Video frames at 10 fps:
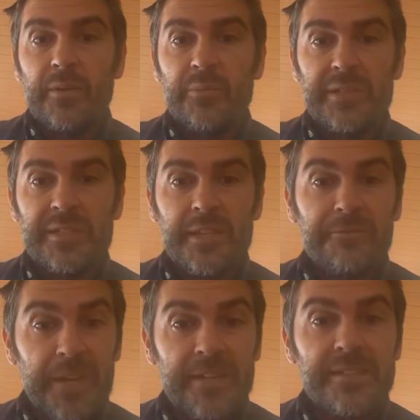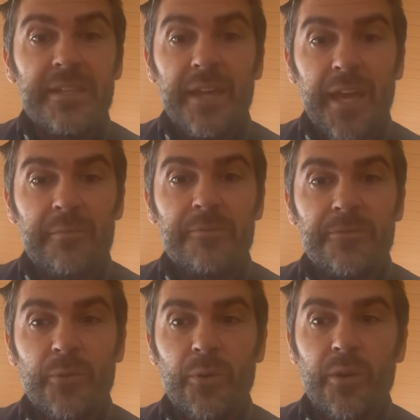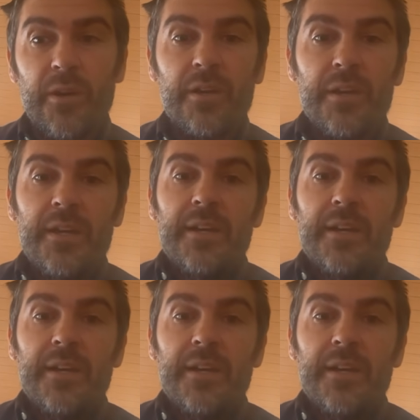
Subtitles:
which is a fancy name for